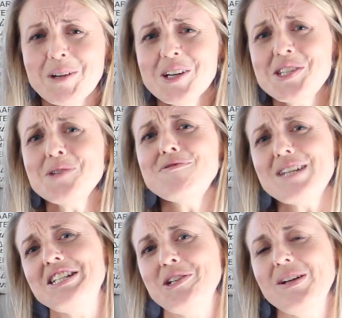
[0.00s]
going to
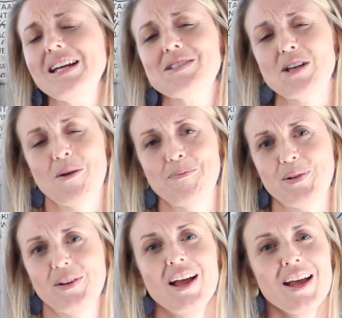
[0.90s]
read you an
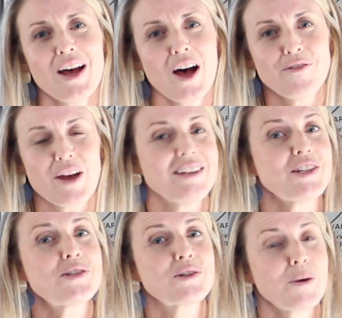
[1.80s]
example of a
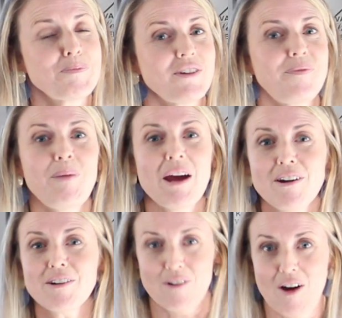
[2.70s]
descriptive
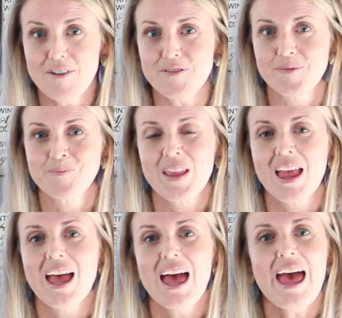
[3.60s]
paragraph
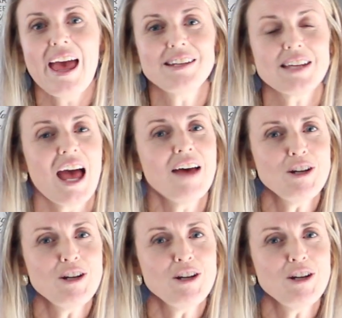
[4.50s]
and have a